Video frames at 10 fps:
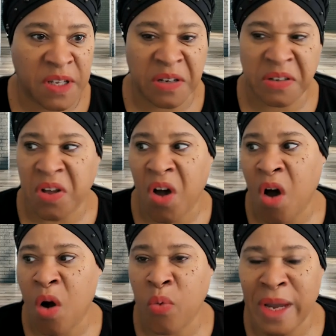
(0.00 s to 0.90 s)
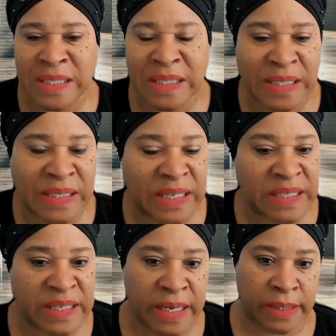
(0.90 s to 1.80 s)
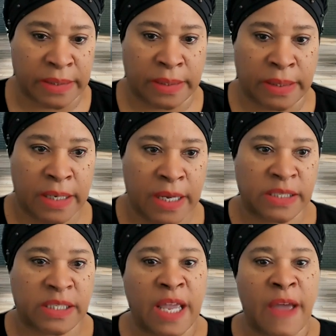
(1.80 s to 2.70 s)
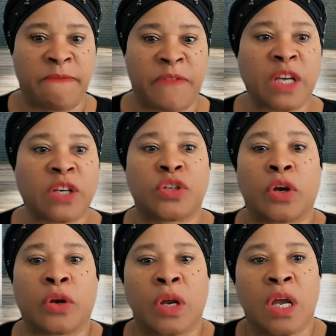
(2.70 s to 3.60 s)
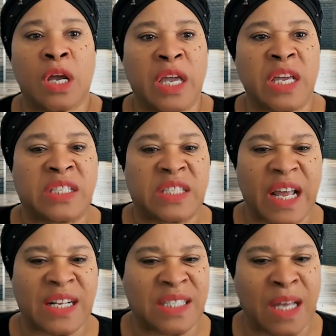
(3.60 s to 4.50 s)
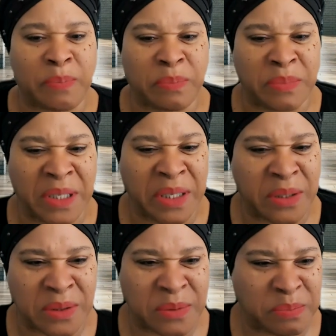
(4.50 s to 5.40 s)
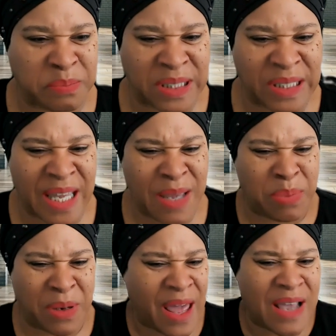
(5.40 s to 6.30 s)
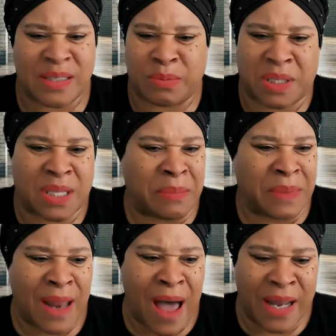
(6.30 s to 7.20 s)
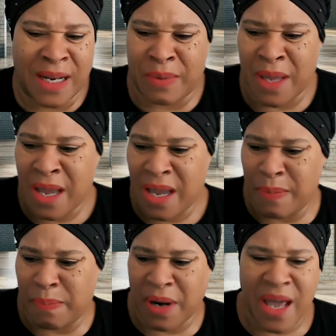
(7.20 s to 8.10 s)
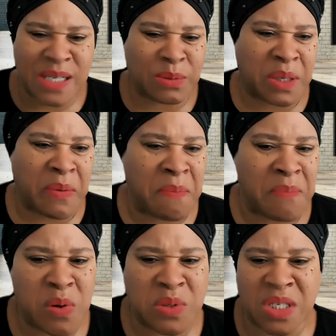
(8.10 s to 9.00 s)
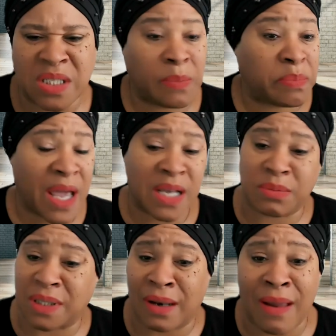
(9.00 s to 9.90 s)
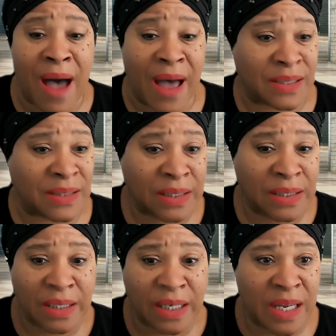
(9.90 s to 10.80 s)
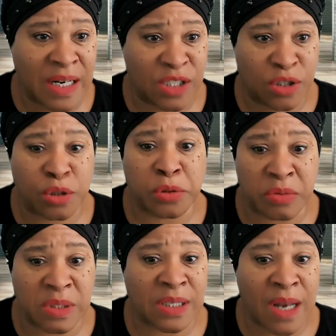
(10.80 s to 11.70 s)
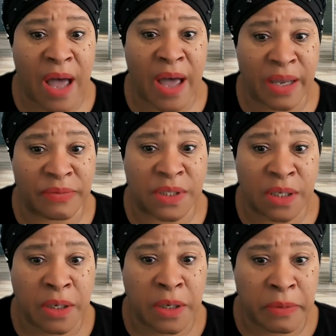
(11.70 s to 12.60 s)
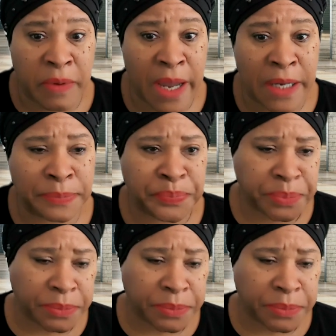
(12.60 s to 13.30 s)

There's always discontent. See, and Victor, he sets up little, he plays with them a lot. He plays with their emotions. He plays with a lot in his children's lives, right?